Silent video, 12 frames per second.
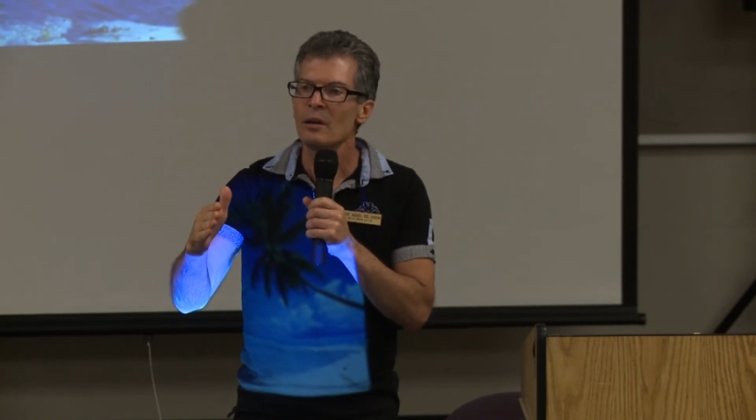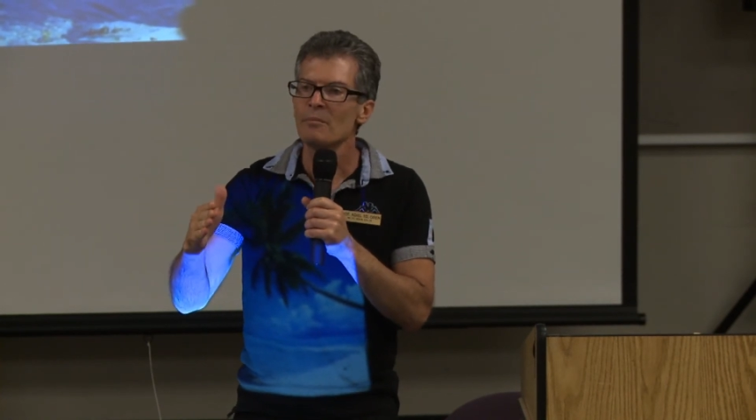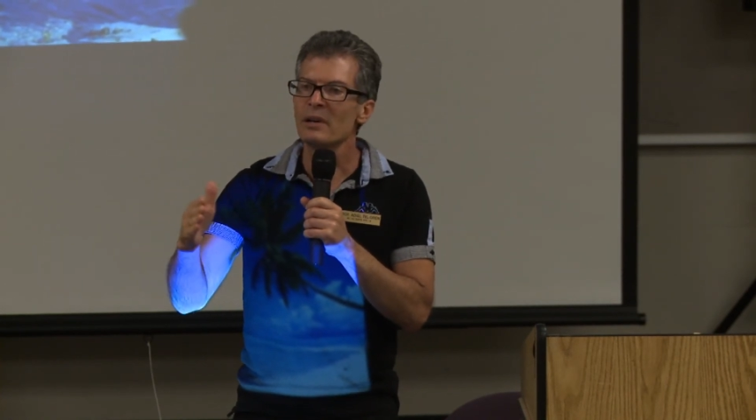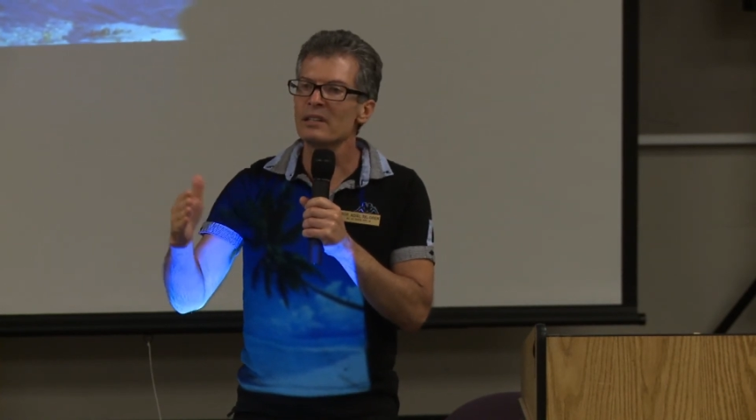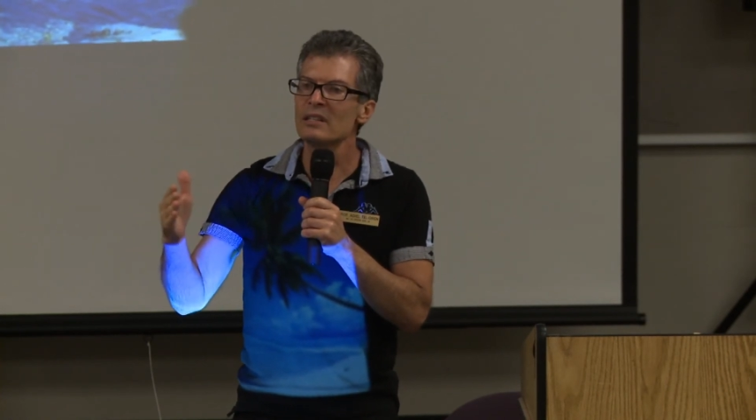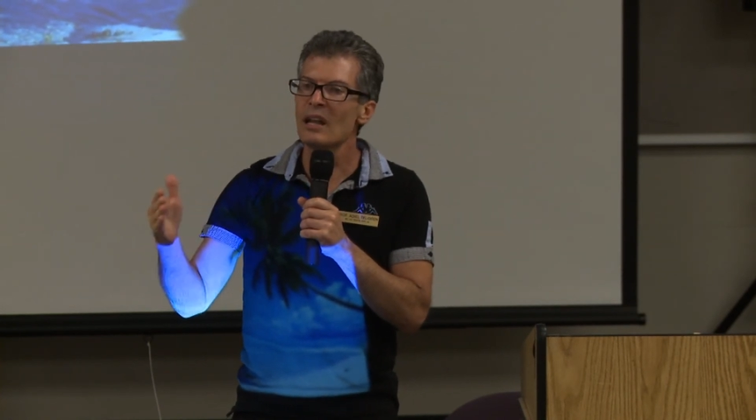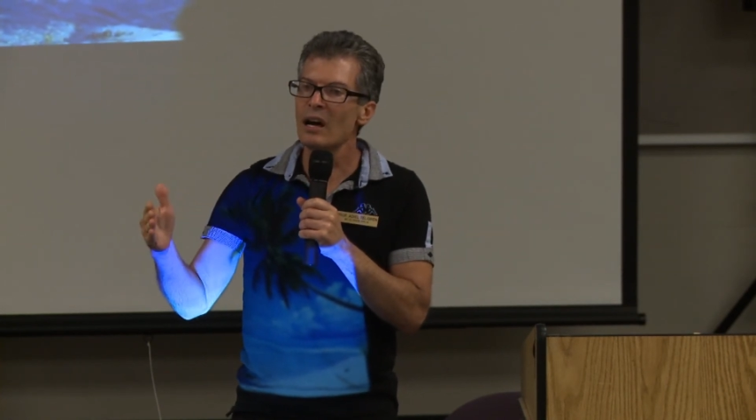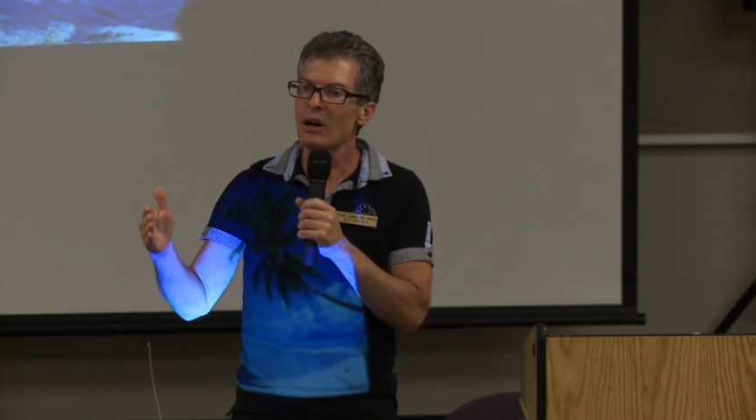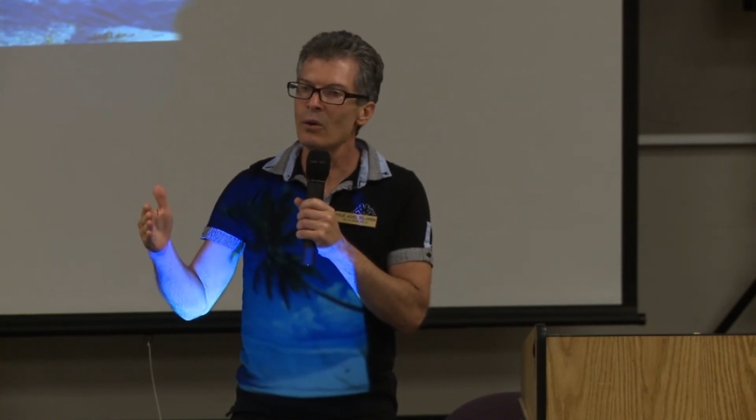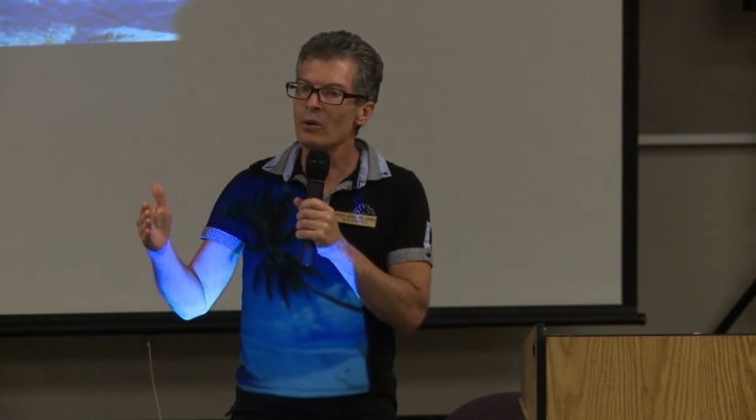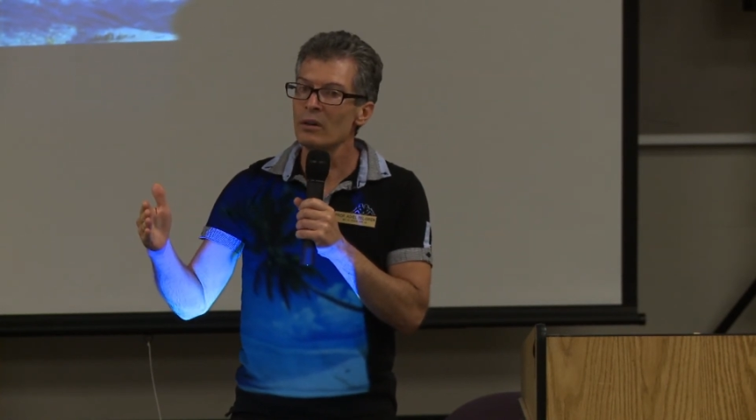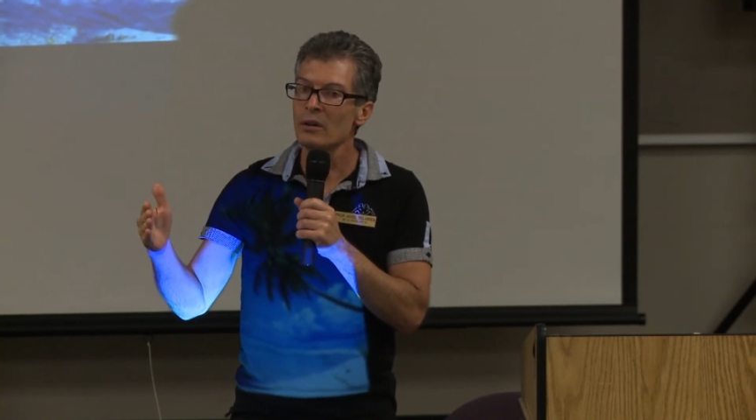but
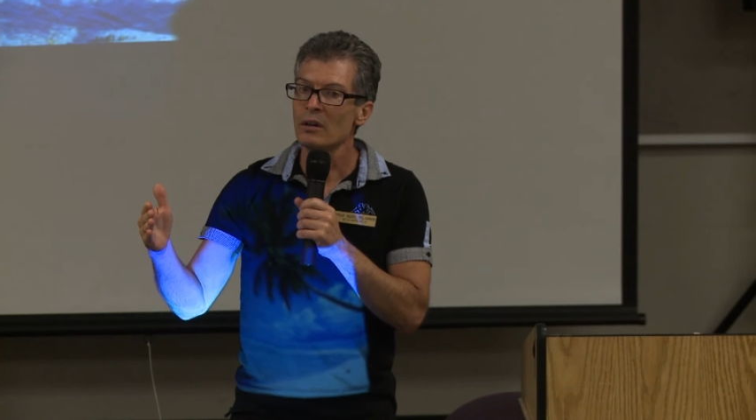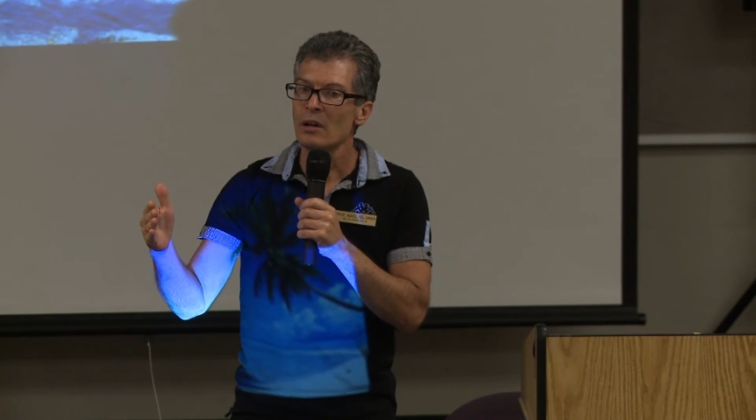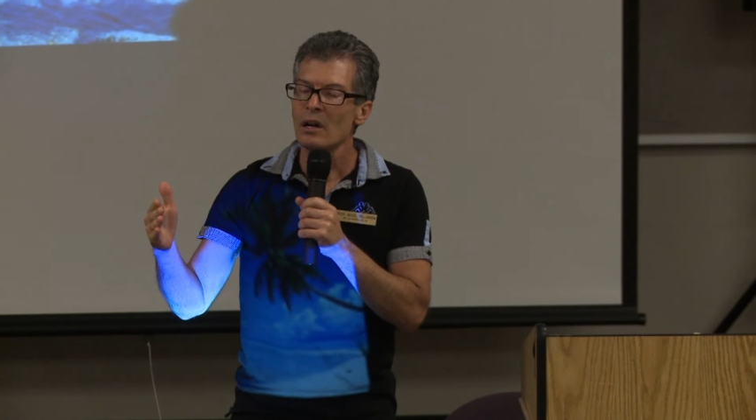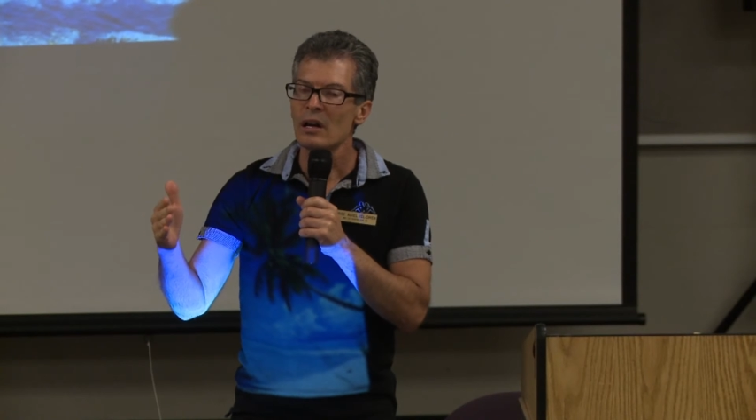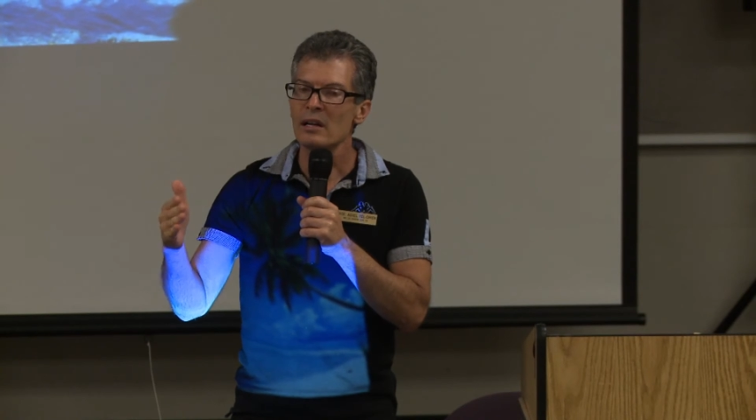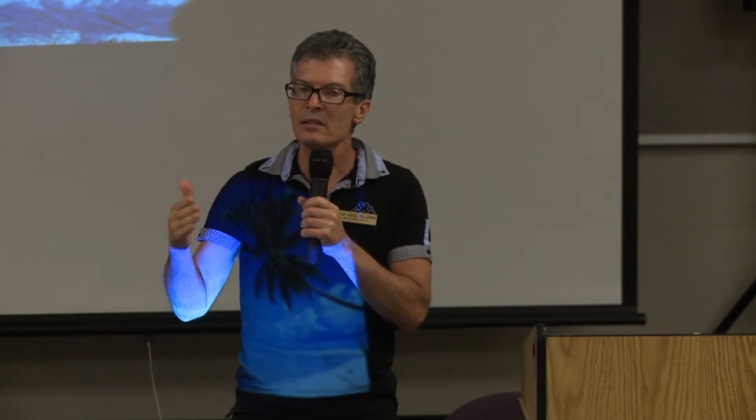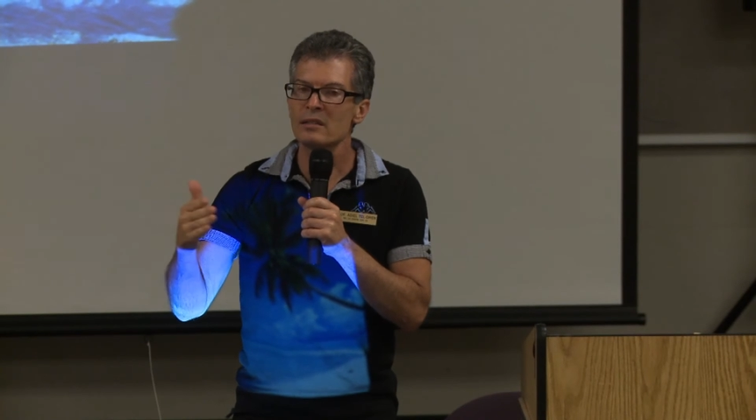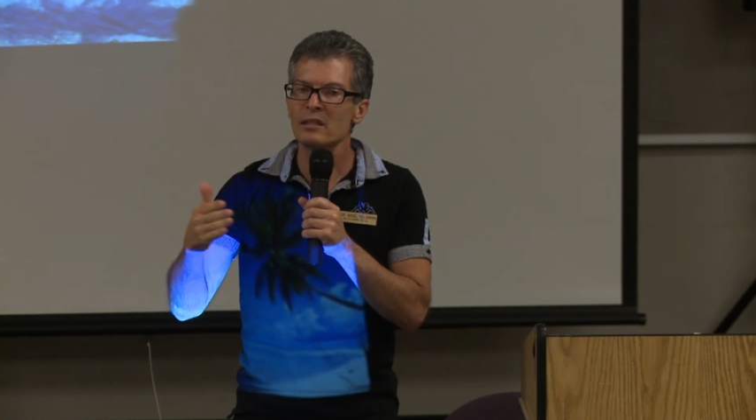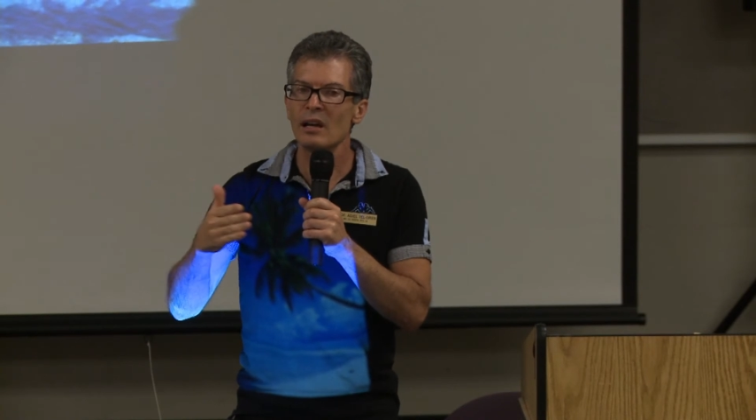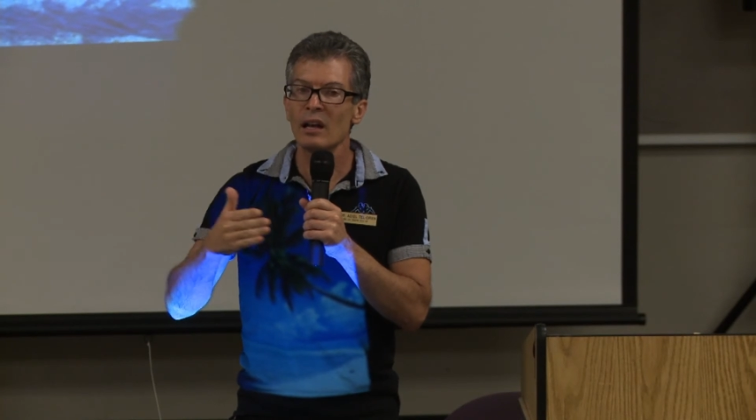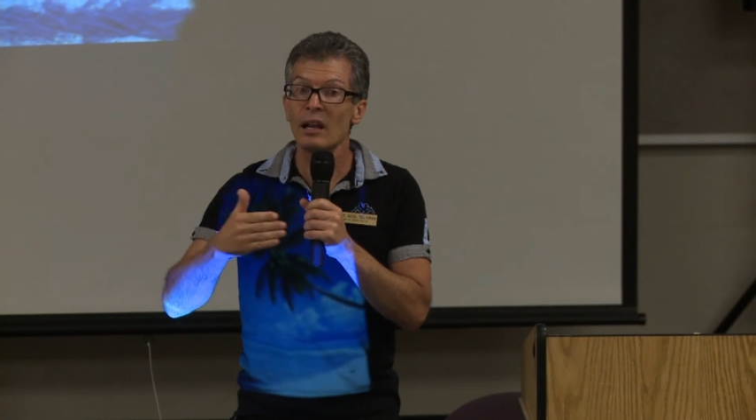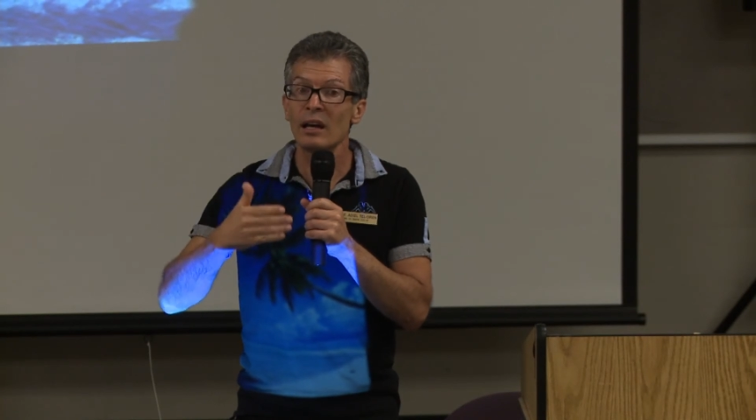now I see
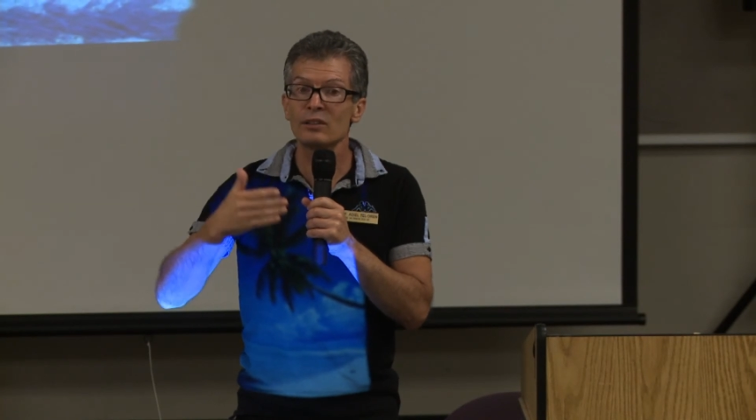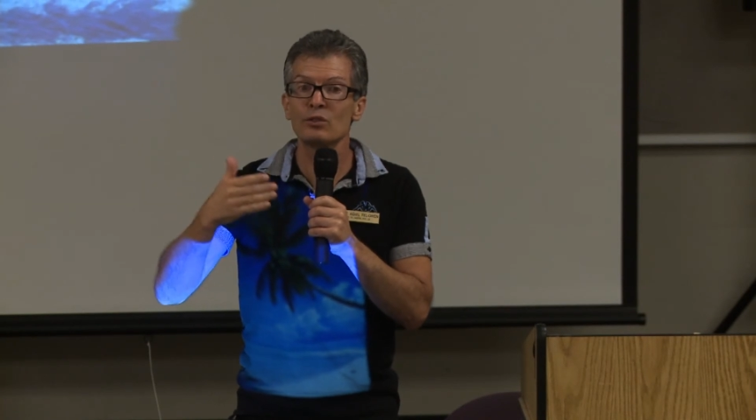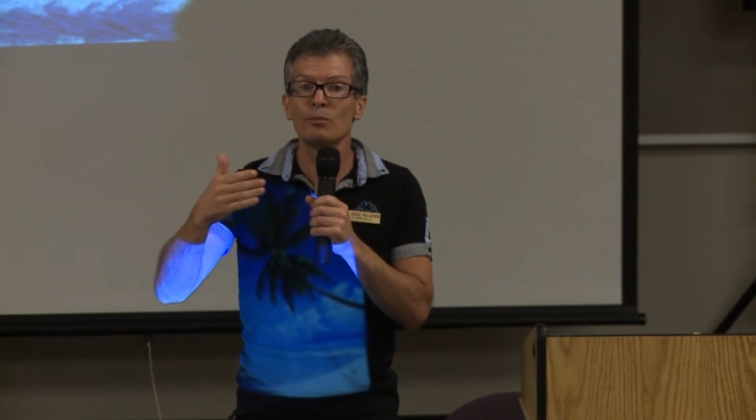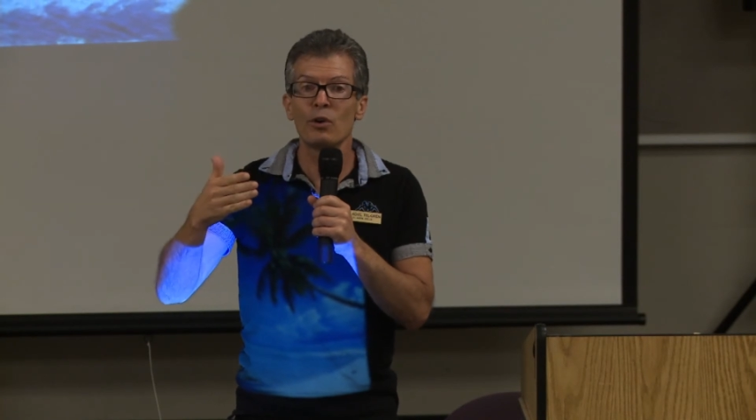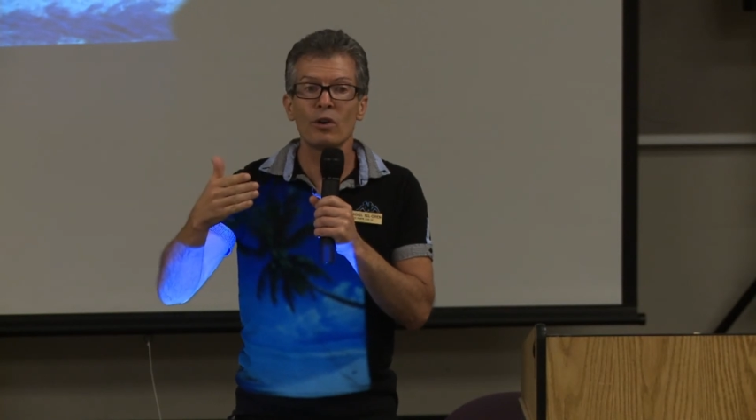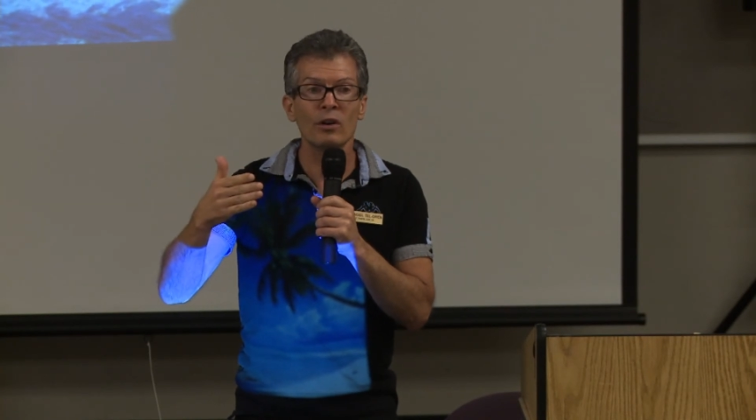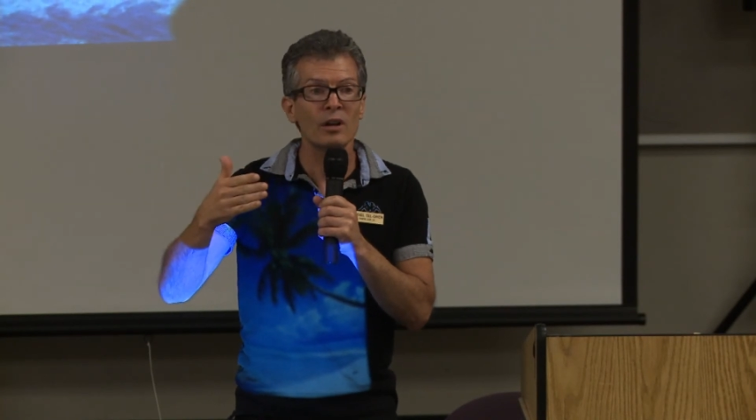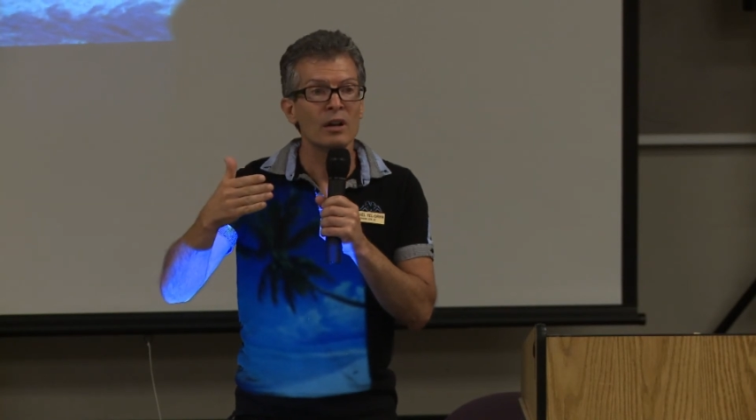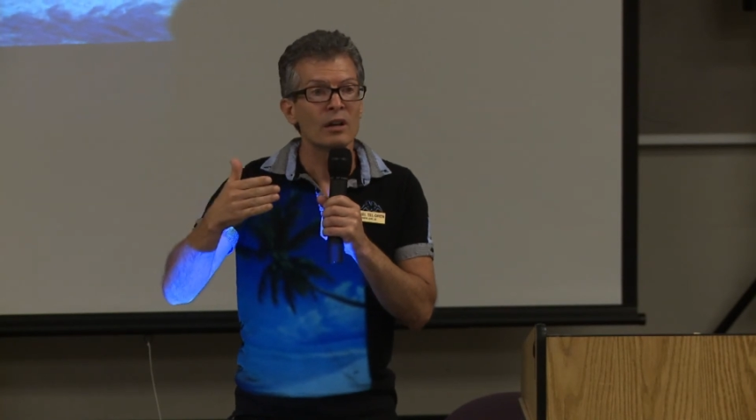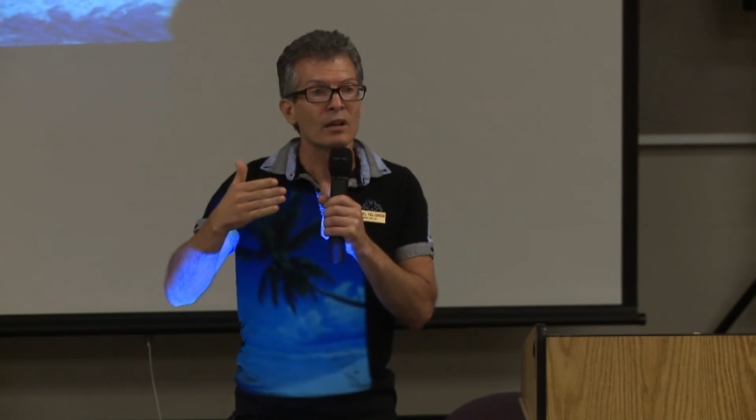a lot more